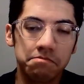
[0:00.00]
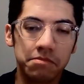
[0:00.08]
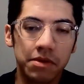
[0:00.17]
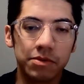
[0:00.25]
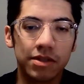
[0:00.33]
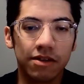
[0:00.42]

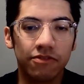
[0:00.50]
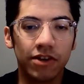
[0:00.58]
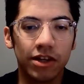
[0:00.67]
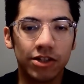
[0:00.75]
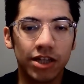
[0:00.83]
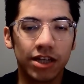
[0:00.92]
would say, a
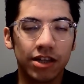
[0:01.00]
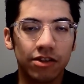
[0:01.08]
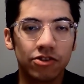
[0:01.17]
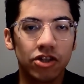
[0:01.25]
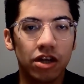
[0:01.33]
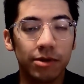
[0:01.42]
fairly technical
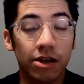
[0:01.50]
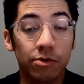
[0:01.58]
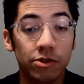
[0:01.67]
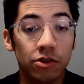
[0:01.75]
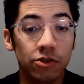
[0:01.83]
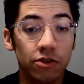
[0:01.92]
term in
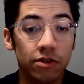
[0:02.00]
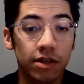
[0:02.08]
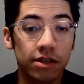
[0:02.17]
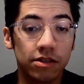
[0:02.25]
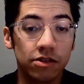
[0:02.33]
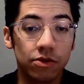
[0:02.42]
Aristotle,
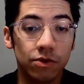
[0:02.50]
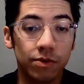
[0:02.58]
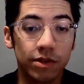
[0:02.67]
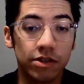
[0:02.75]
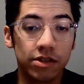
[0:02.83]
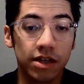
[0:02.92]
as you
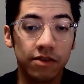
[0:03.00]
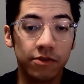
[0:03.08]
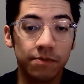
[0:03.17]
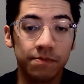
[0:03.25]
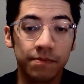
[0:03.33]
will discover.